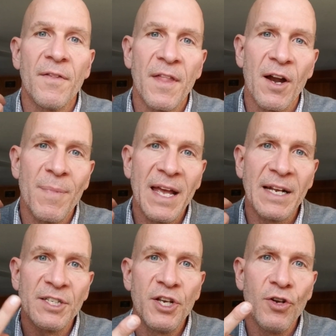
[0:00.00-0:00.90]
there
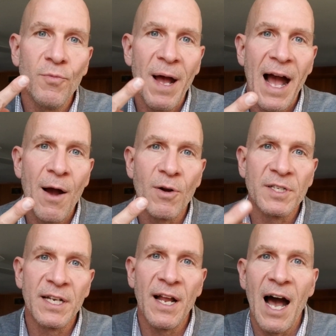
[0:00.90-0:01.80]
being two
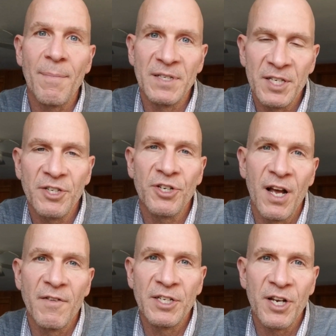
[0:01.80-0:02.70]
powers in opposition
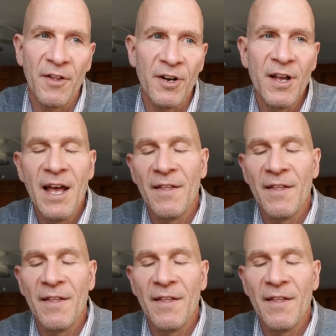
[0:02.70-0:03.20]
of each other,